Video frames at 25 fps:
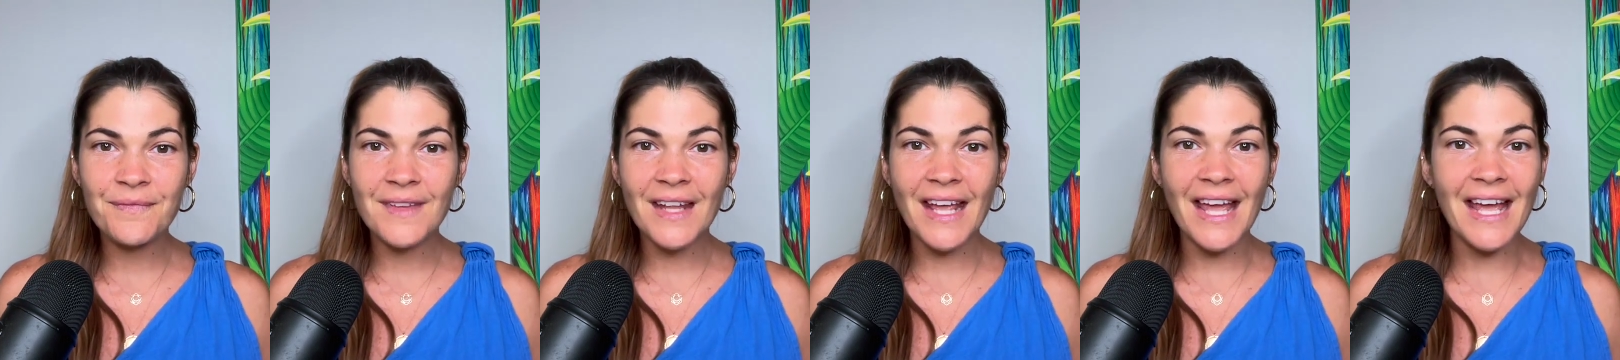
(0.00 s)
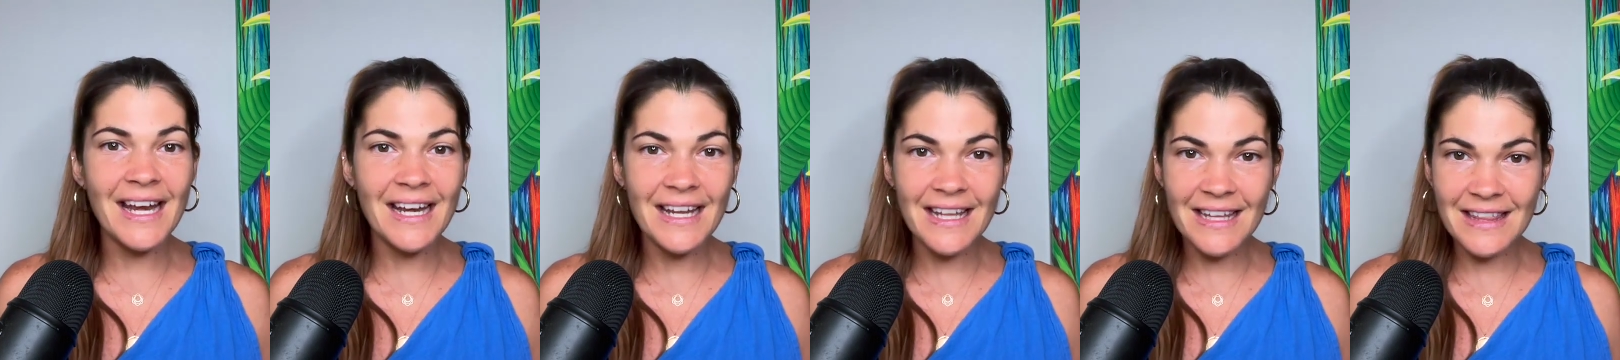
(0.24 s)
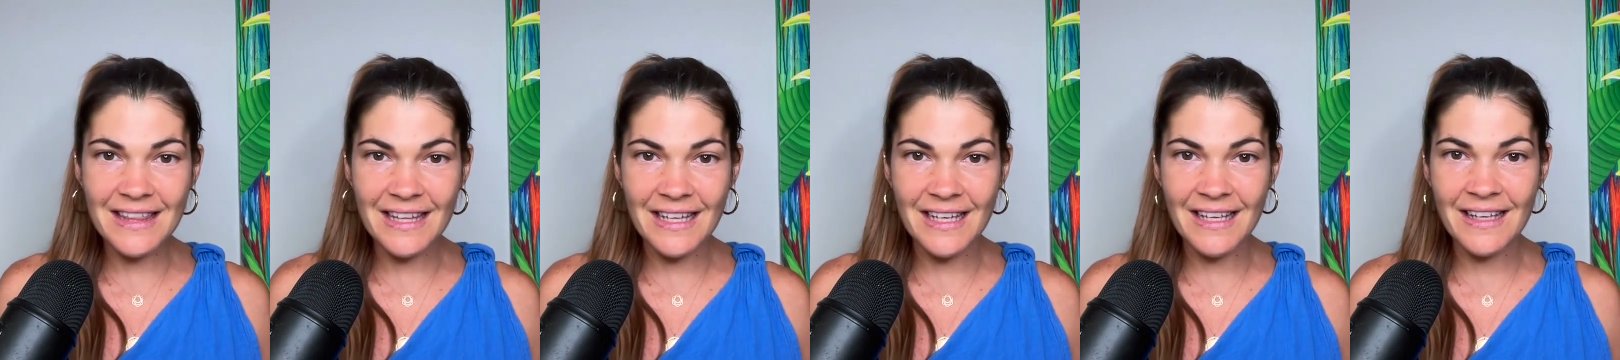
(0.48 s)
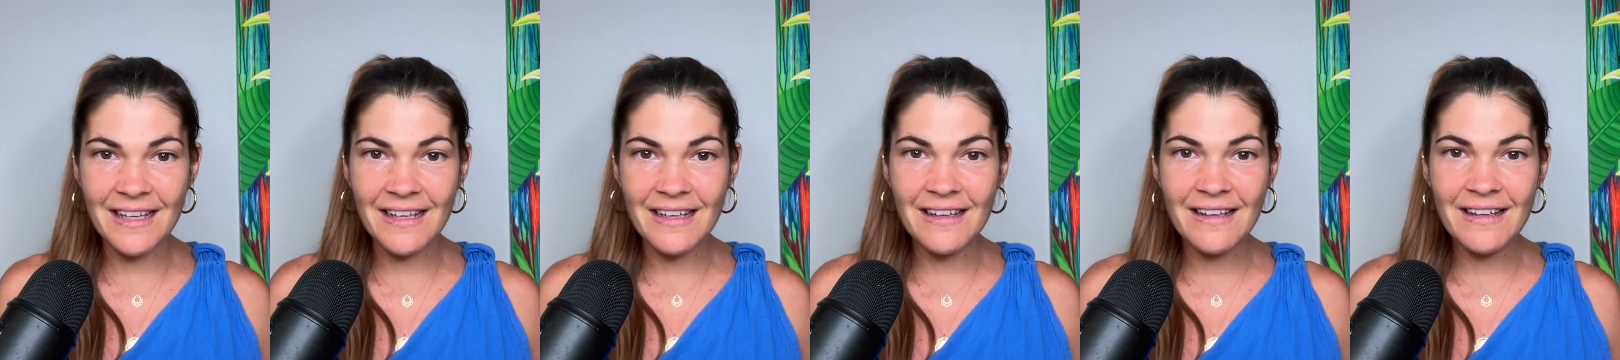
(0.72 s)

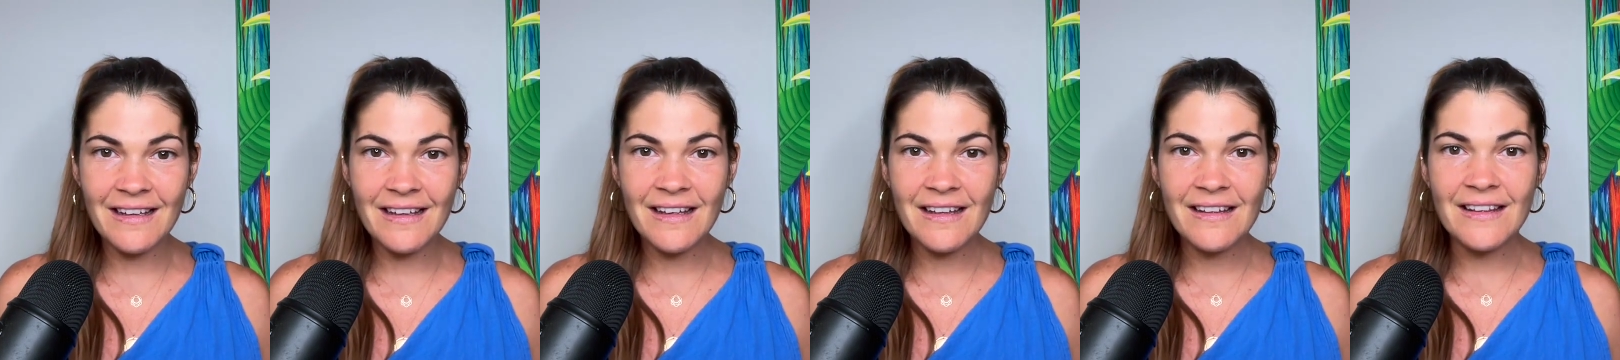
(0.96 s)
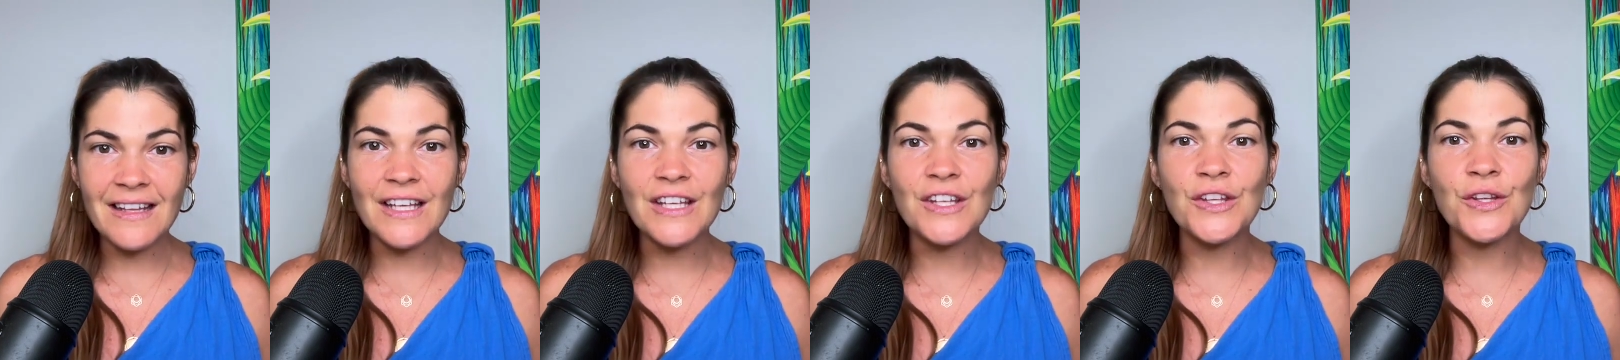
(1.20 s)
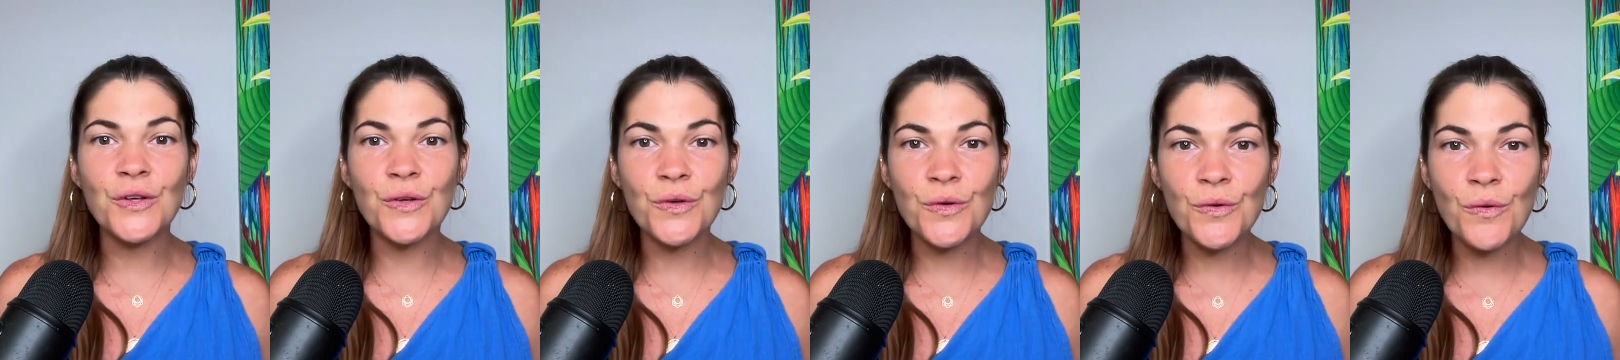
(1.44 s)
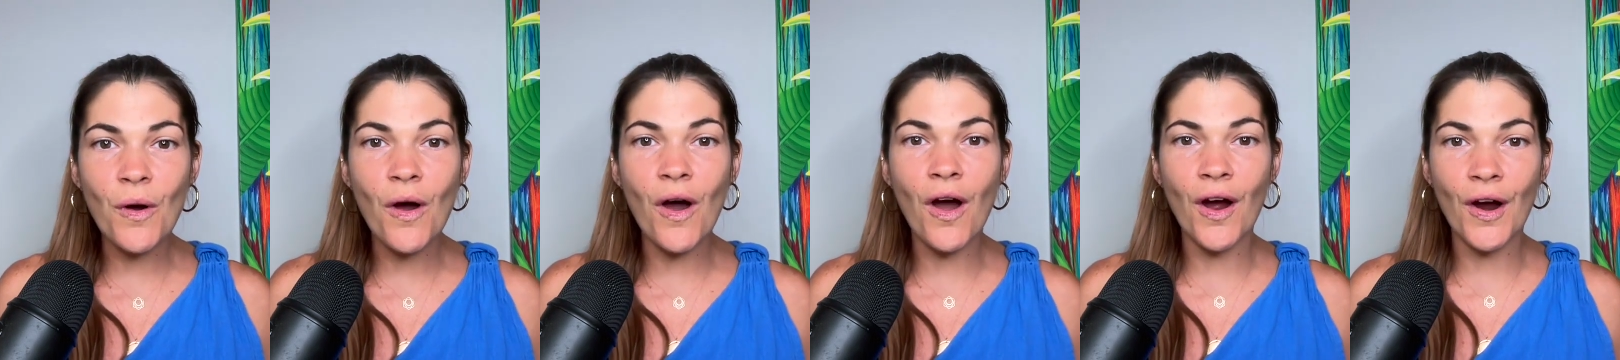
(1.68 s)
anything that
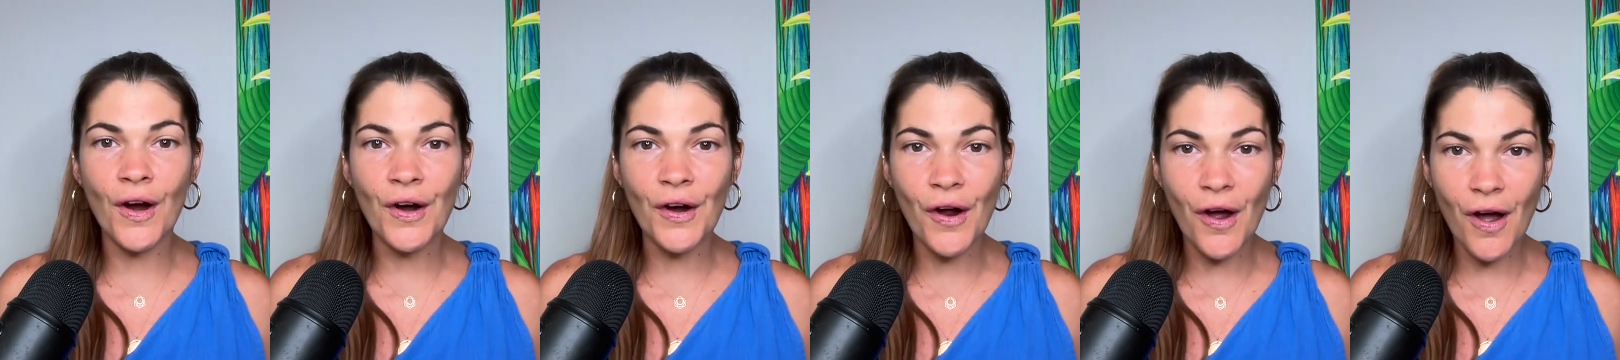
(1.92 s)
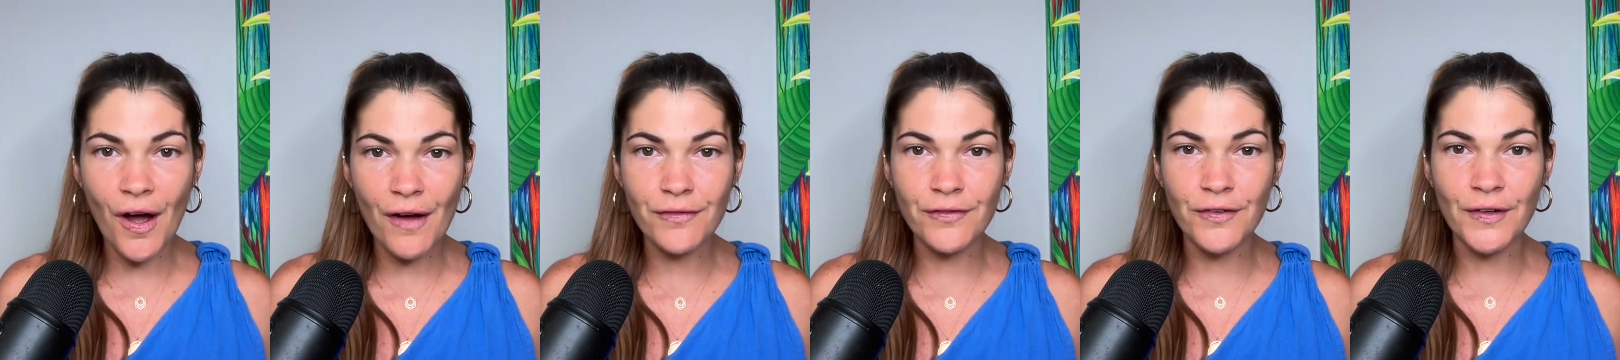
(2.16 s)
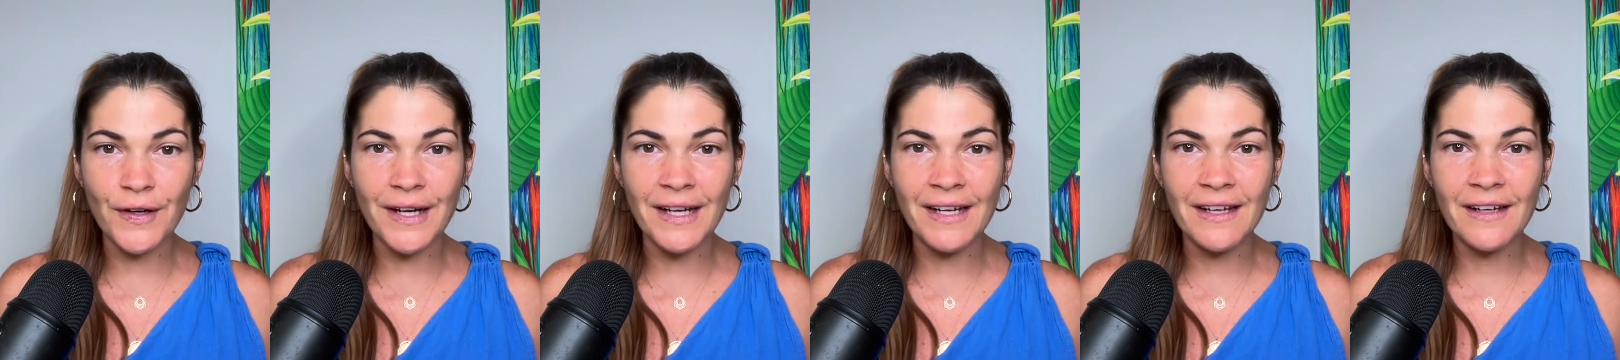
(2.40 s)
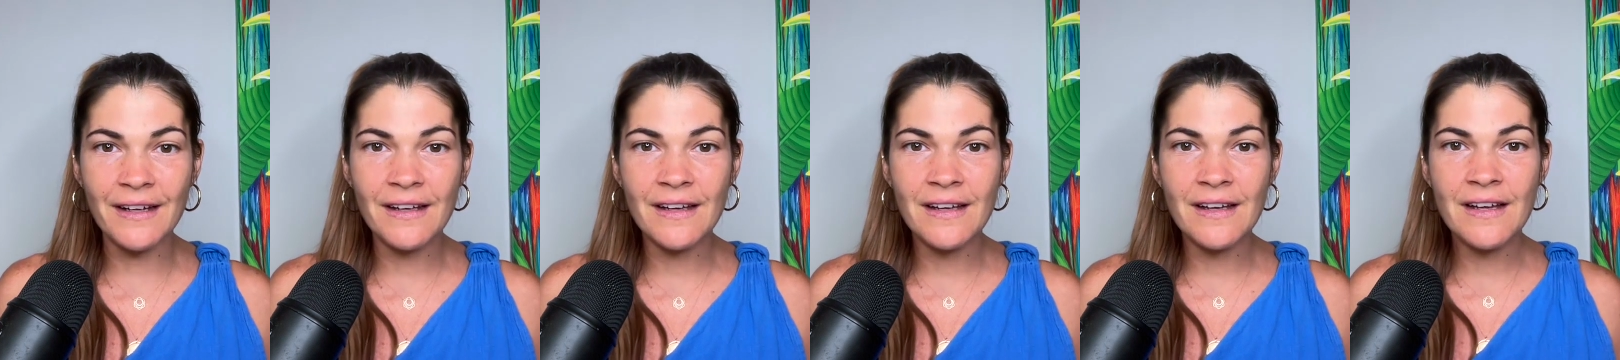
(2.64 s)
you are
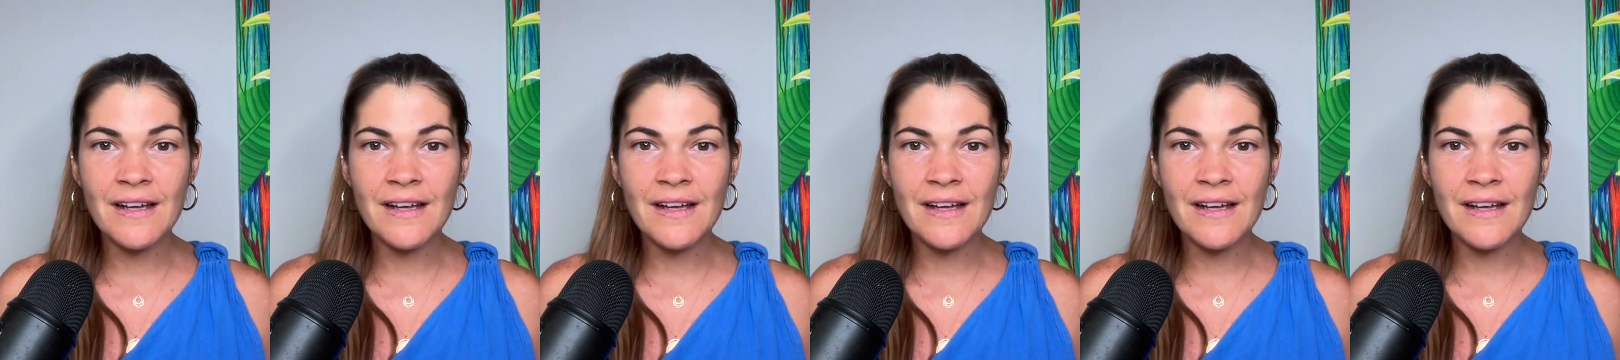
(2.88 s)
offering,